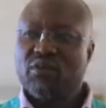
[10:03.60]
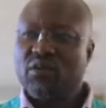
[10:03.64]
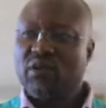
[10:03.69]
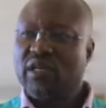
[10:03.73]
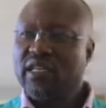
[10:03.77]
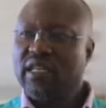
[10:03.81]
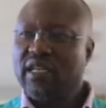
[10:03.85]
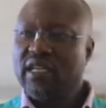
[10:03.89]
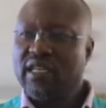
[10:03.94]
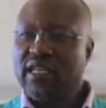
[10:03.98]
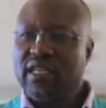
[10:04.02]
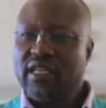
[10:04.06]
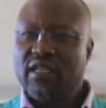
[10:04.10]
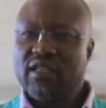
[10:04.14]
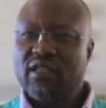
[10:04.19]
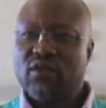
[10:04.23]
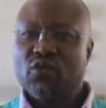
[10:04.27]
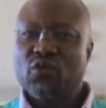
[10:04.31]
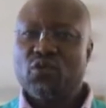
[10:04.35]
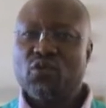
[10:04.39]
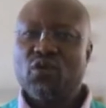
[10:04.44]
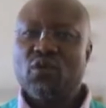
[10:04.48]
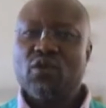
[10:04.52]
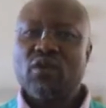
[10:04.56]
will lead
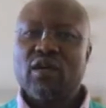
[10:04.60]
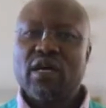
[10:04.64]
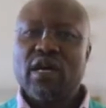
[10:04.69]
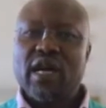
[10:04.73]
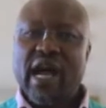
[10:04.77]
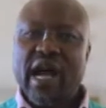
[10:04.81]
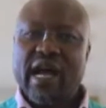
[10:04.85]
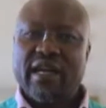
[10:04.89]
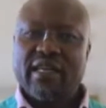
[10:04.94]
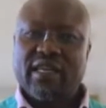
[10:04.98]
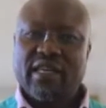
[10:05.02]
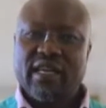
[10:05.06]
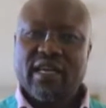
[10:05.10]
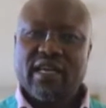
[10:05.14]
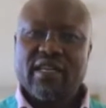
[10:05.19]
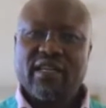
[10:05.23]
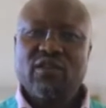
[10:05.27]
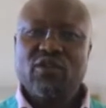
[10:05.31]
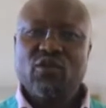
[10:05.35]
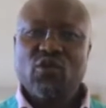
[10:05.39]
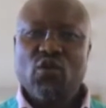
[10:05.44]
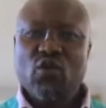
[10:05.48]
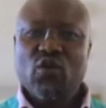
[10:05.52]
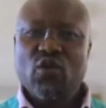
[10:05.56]
to, again,
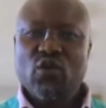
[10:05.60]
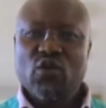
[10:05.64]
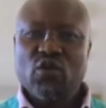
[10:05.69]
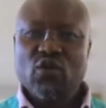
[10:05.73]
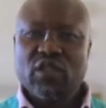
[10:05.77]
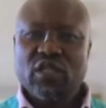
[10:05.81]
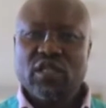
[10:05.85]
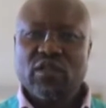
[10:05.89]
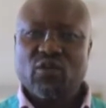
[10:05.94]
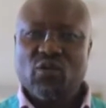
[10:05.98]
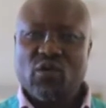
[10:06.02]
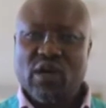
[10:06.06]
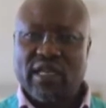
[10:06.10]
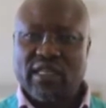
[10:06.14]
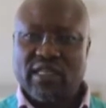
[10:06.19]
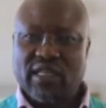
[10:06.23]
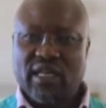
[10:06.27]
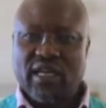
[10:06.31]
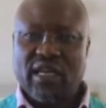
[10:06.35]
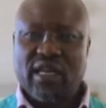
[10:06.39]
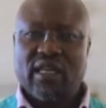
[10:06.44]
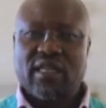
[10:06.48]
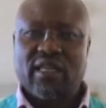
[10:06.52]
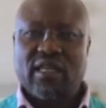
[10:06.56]
you losing your
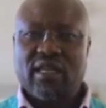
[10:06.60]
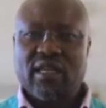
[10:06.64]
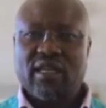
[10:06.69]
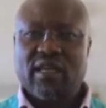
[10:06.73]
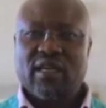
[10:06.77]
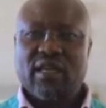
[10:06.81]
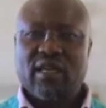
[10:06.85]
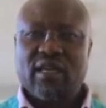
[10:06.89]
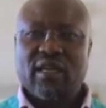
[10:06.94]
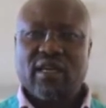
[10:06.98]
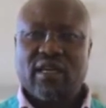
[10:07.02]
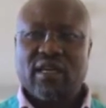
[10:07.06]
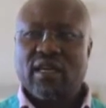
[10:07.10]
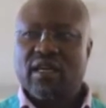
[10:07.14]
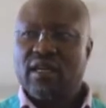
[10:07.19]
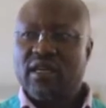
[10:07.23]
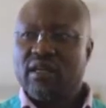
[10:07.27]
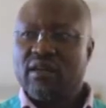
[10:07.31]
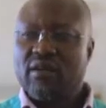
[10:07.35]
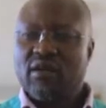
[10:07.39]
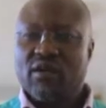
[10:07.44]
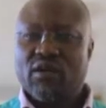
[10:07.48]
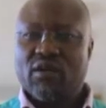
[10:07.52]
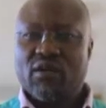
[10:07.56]
teeth.
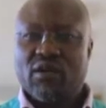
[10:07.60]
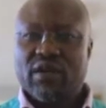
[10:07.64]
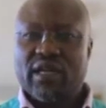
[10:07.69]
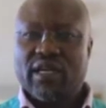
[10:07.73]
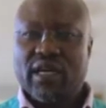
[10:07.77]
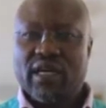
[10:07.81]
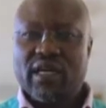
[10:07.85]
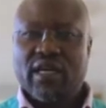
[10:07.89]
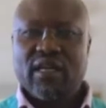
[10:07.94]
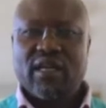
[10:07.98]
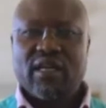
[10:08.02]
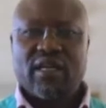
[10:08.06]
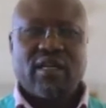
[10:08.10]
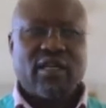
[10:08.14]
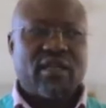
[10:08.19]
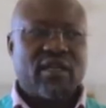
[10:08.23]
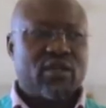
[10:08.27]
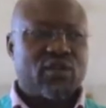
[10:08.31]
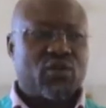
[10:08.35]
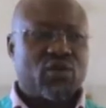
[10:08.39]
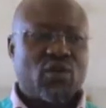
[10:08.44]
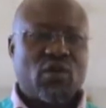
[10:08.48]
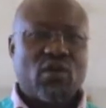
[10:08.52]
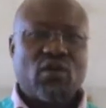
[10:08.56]
Okay?
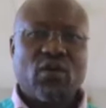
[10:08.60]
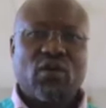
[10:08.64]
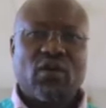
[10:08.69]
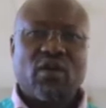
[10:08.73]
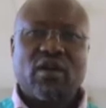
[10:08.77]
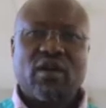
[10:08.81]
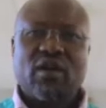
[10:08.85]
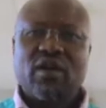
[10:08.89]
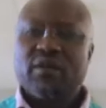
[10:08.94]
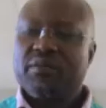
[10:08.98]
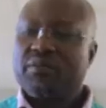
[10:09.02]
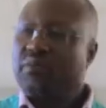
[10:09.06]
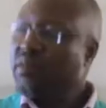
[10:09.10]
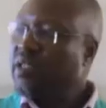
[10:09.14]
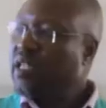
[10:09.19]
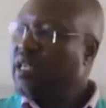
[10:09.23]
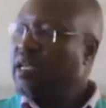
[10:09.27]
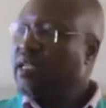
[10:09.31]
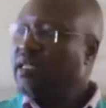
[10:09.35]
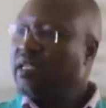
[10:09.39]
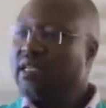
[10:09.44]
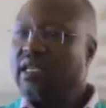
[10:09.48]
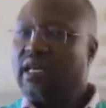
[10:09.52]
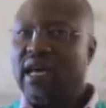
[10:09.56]
So
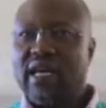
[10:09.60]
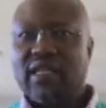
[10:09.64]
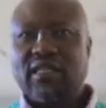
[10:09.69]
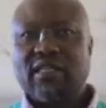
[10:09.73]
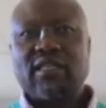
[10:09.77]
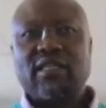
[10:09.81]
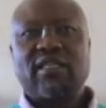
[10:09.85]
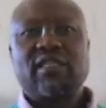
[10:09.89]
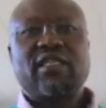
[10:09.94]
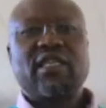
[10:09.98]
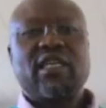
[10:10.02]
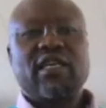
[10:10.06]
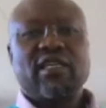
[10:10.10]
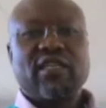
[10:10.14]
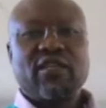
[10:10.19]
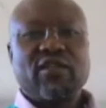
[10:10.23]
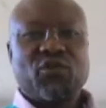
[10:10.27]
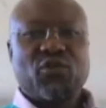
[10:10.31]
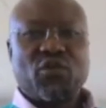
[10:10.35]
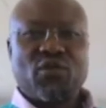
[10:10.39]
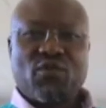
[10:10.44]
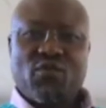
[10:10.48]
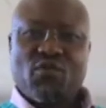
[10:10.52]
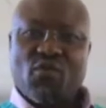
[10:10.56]
that is the
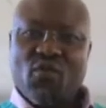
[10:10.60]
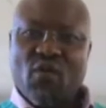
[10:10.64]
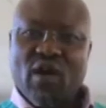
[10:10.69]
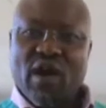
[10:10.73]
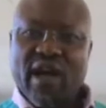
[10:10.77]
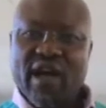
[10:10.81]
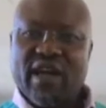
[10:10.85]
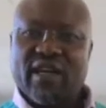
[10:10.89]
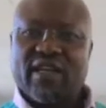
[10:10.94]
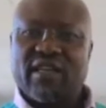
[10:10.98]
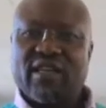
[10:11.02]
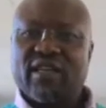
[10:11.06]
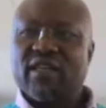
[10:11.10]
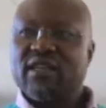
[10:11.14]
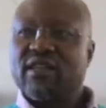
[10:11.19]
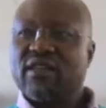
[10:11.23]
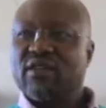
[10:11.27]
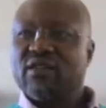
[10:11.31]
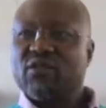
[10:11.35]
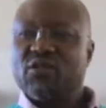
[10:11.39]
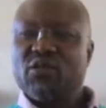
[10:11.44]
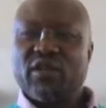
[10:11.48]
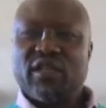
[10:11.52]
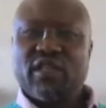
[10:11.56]
reason why
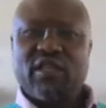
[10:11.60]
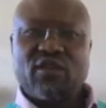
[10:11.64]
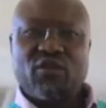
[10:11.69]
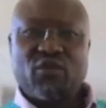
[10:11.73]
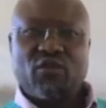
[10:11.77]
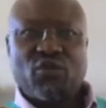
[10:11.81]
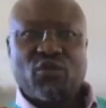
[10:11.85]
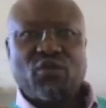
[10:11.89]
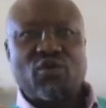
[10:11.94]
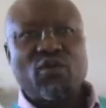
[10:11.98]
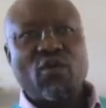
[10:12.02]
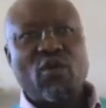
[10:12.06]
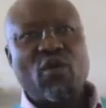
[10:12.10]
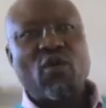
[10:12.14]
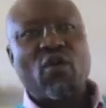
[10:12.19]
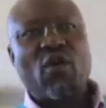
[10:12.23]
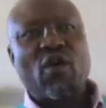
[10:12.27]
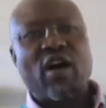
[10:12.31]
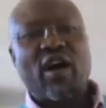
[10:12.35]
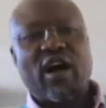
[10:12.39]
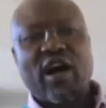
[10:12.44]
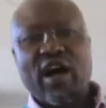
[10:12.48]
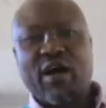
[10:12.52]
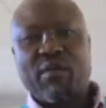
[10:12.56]
you need to know
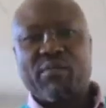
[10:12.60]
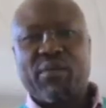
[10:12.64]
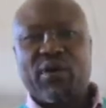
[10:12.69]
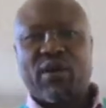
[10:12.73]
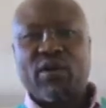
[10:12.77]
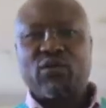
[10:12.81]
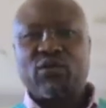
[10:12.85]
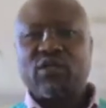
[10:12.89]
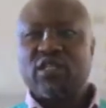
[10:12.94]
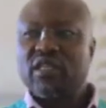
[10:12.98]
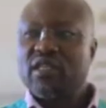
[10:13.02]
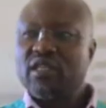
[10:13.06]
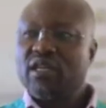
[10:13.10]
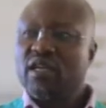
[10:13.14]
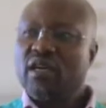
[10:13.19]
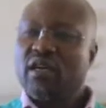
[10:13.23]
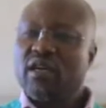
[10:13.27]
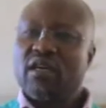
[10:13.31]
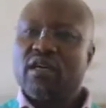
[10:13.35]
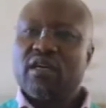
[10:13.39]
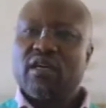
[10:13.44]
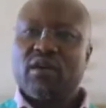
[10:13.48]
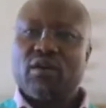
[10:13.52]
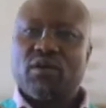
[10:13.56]
about
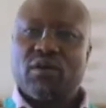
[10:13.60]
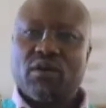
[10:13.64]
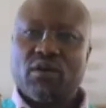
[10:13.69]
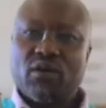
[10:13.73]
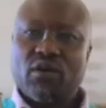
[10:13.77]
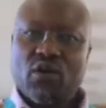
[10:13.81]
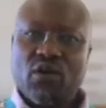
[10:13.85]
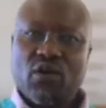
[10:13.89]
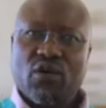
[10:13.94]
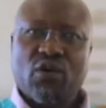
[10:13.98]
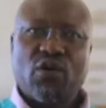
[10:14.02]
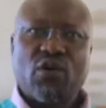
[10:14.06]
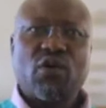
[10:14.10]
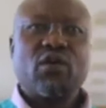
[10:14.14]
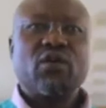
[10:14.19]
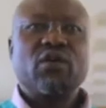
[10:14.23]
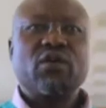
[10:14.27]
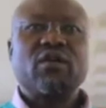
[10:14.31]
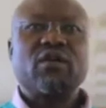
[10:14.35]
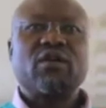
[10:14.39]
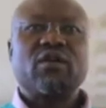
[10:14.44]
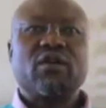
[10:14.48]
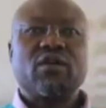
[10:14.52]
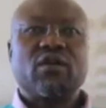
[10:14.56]

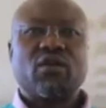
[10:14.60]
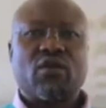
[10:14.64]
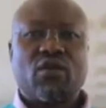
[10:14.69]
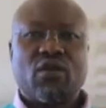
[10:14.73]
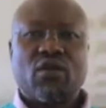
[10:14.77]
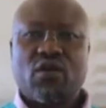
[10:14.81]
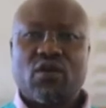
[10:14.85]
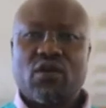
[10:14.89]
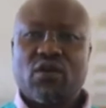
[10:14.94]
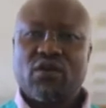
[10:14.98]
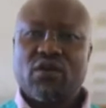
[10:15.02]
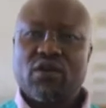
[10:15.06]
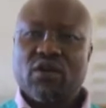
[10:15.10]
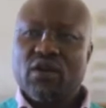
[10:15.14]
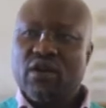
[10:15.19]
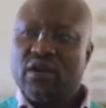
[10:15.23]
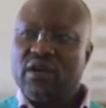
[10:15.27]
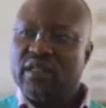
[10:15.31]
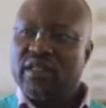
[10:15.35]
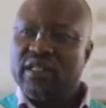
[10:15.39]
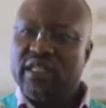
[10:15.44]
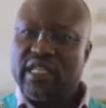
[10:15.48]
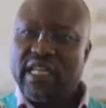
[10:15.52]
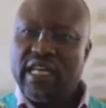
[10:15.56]
oral or
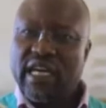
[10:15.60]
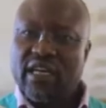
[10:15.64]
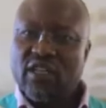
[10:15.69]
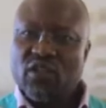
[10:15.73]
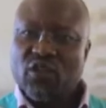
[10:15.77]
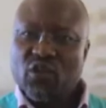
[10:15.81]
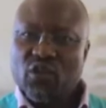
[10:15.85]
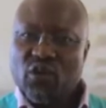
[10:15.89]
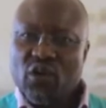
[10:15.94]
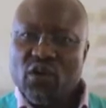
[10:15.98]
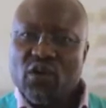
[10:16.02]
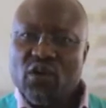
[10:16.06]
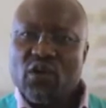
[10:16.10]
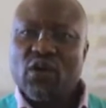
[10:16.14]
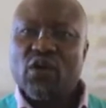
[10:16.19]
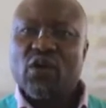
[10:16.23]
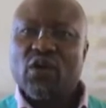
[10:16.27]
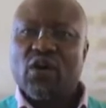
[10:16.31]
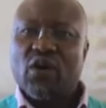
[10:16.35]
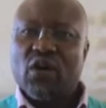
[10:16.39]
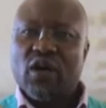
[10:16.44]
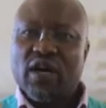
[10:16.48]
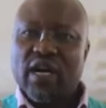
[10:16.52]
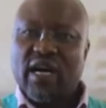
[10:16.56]

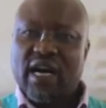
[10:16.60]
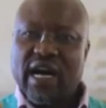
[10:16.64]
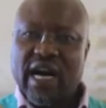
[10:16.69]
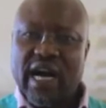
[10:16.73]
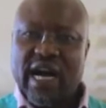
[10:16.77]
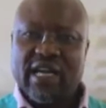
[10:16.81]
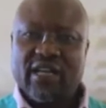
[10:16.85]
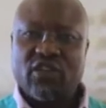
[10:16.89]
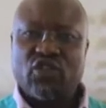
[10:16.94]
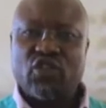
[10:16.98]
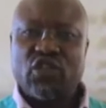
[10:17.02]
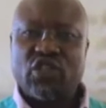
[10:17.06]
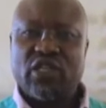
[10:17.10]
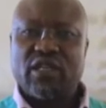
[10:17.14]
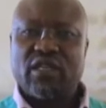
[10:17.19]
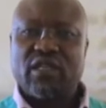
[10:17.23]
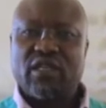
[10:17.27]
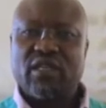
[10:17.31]
dental hygiene,